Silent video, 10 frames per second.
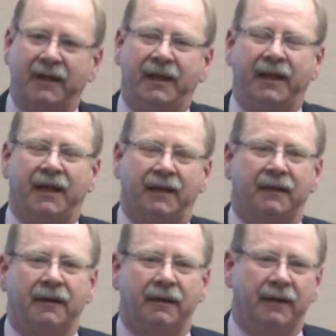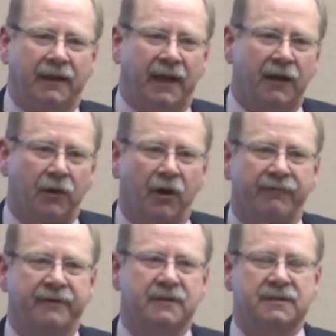And that
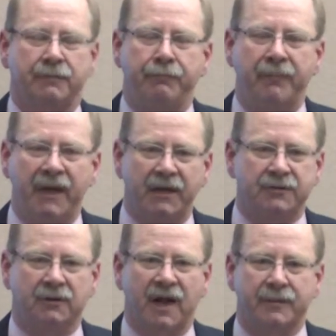often is a major